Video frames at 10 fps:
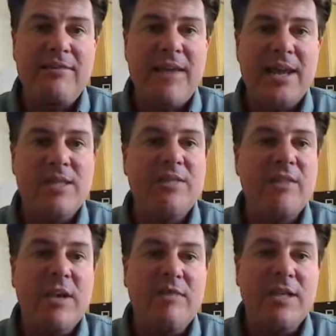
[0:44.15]
advantage
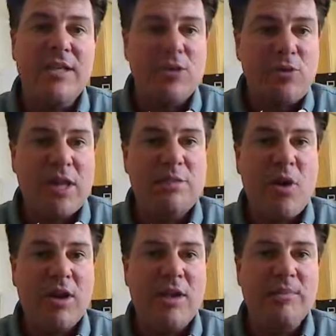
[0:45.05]
of the distressed
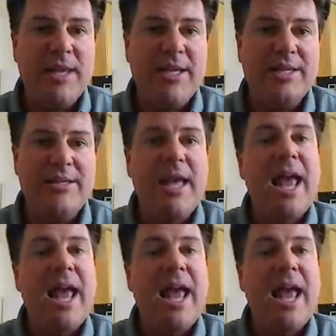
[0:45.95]
marketplace.